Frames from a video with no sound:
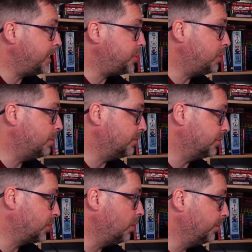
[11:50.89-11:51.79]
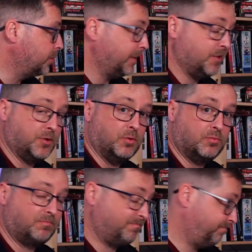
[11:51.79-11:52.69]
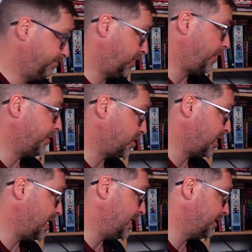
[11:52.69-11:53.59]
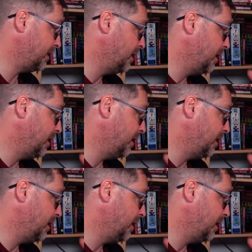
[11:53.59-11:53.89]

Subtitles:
issue is resolved with this new graphics card,